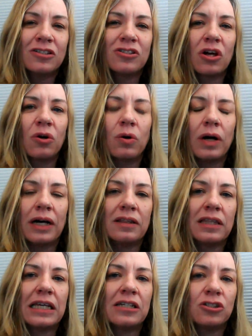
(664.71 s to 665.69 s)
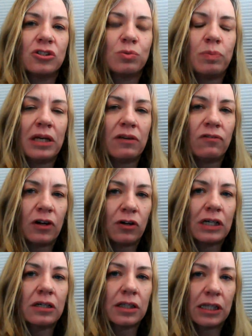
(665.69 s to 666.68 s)
So I think just being
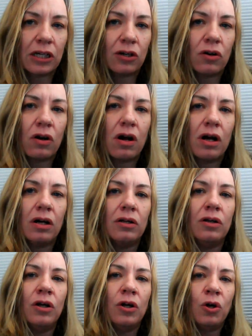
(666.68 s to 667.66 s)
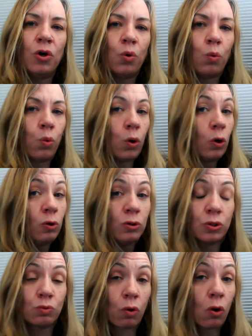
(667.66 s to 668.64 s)
very clear on
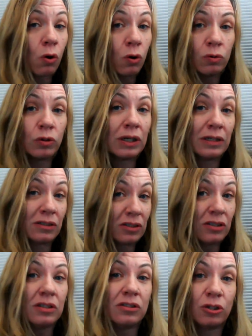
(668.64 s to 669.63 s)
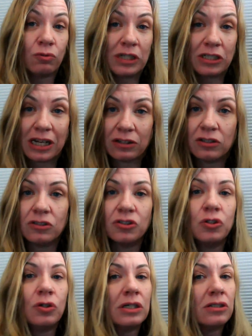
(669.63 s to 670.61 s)
whose role is to reach out to the
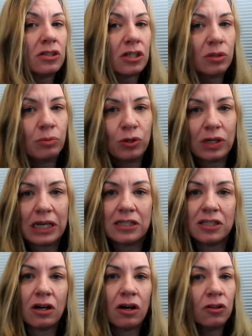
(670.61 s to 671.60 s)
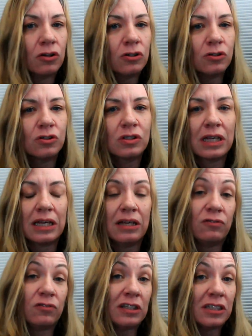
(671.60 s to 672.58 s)
student, to communicate to others,
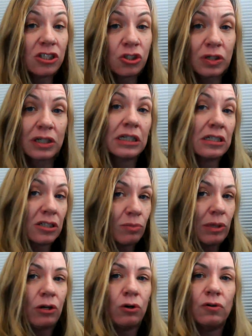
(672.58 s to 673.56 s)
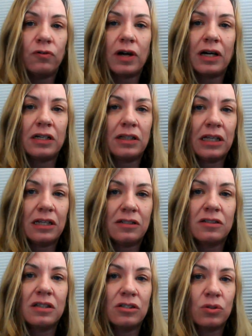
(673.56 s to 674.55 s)
if the district needs to be notified in the
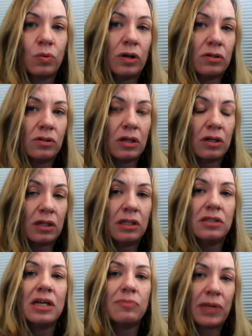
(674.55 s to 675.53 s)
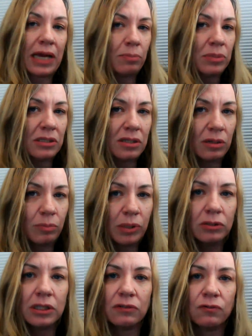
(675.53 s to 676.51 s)
instance where an attempt happens in a
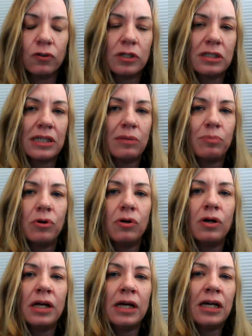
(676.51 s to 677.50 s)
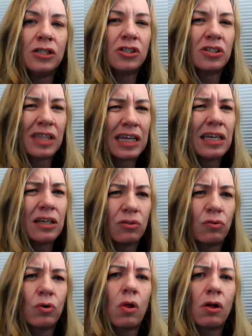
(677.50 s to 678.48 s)
building, for example. Just thinking
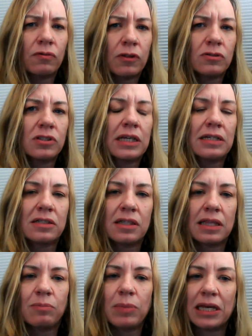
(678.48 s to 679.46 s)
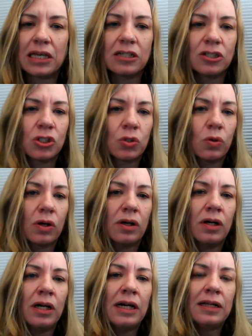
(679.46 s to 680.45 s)
through all of those things and then making
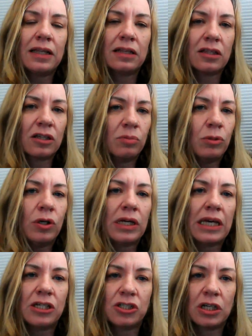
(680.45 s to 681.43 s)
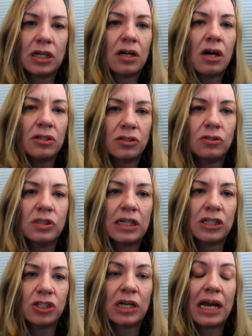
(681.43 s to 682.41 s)
sure that the communication and
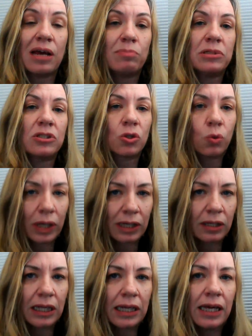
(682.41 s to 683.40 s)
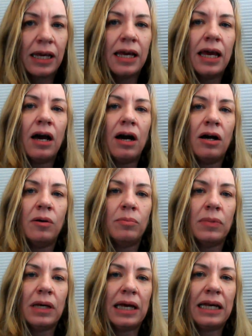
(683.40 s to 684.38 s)
consultation happens quickly
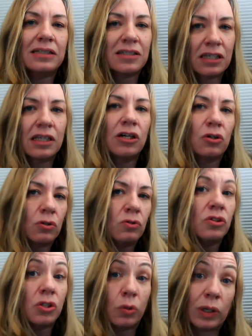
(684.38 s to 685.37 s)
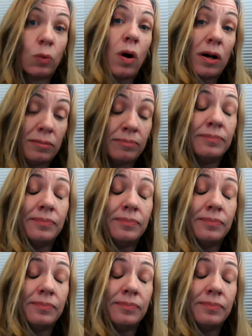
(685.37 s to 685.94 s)
and it's clear who's doing what.